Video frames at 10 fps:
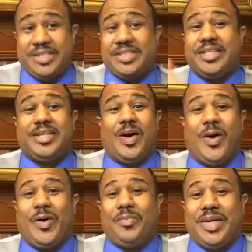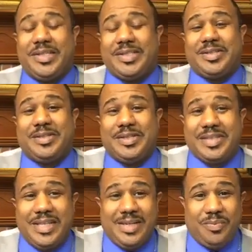Should all
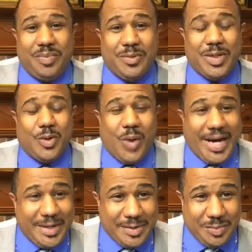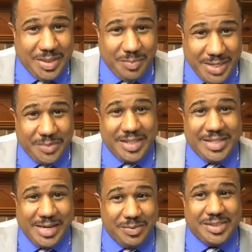ministers be required to be married?
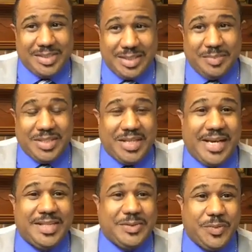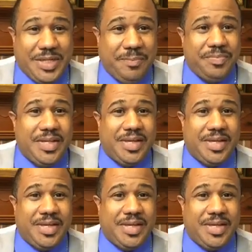That was the subject last week.